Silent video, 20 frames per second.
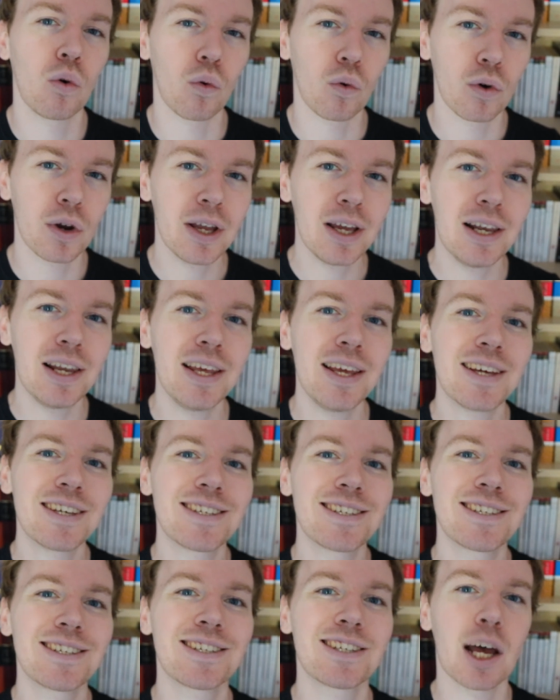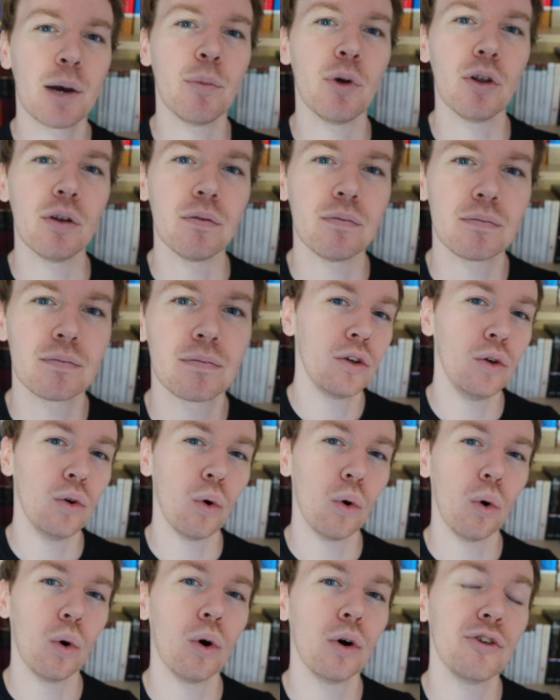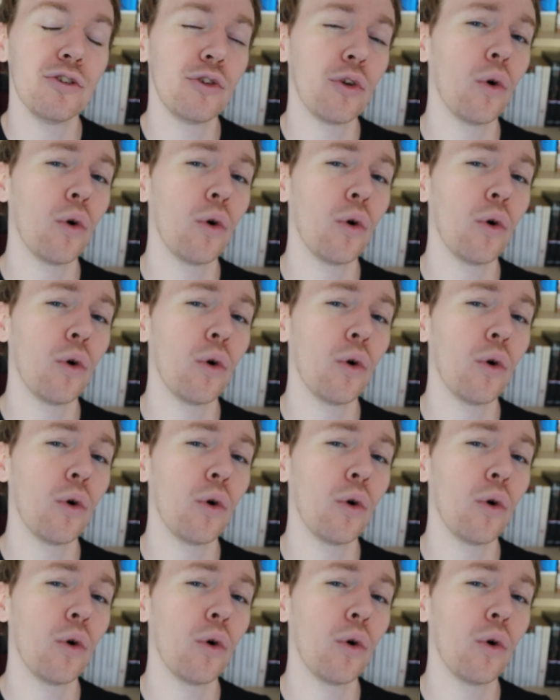really summon your